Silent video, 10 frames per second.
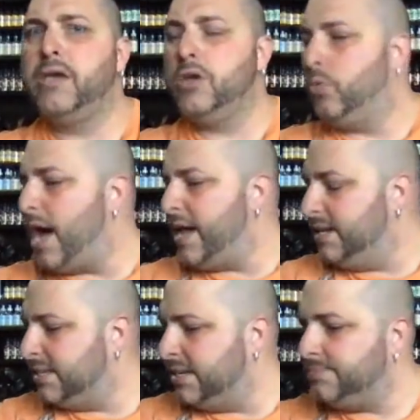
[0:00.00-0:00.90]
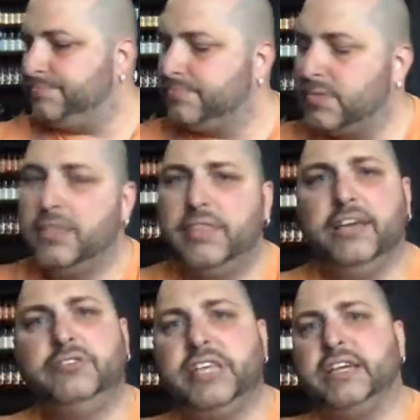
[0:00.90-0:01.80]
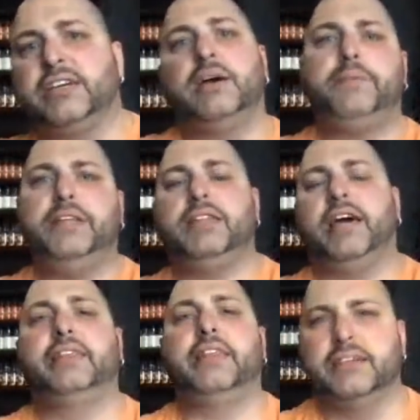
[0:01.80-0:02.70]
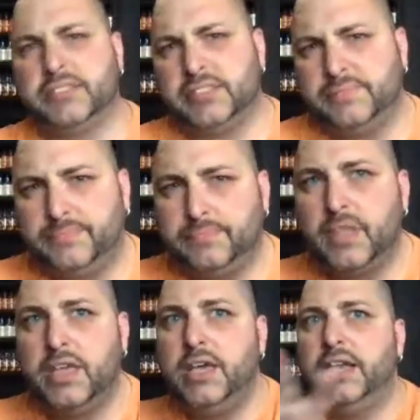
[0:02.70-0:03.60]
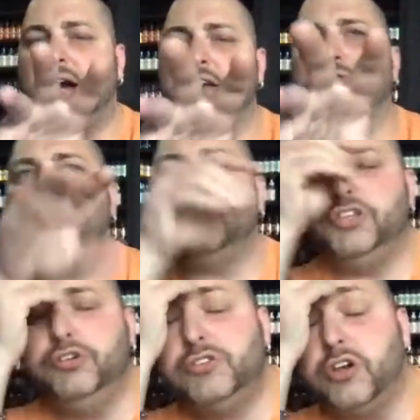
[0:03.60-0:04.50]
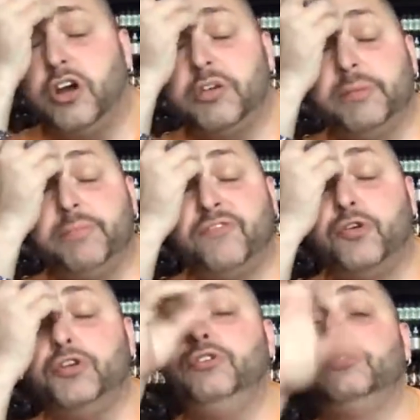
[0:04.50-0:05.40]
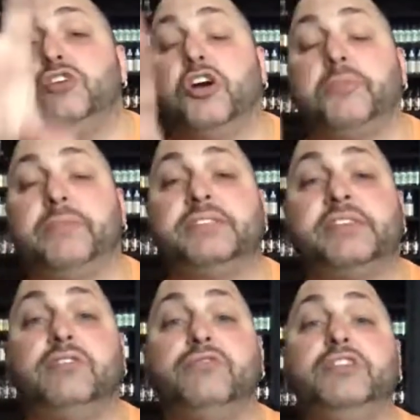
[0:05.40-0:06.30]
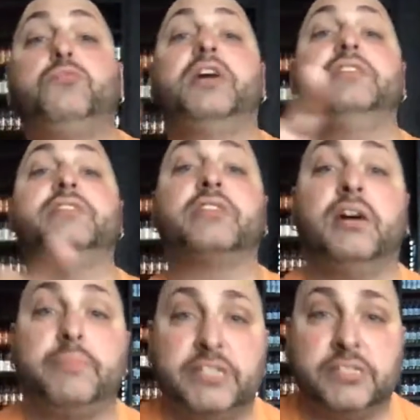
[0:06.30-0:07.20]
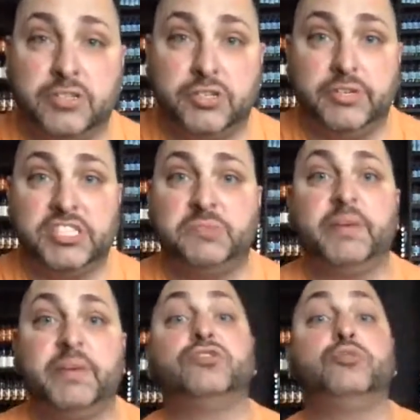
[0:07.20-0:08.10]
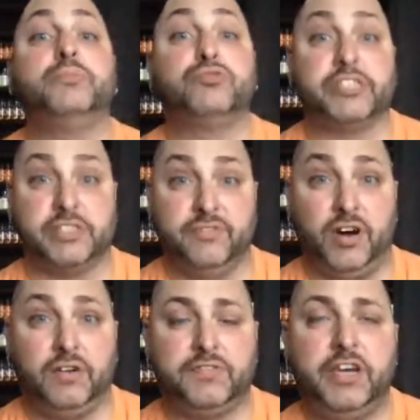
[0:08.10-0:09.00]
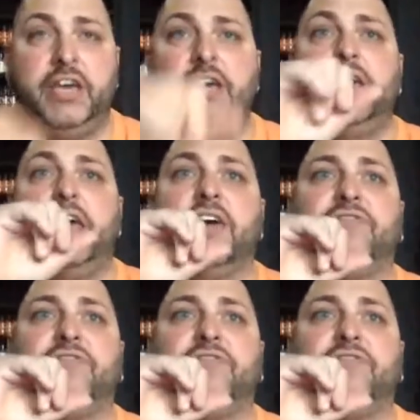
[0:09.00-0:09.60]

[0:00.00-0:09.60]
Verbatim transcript: Why is it that you take a company like this, now I know what you could use the argument before you use the argument and say the reason why these other companies aren't doing this is because there's too much risk involved. If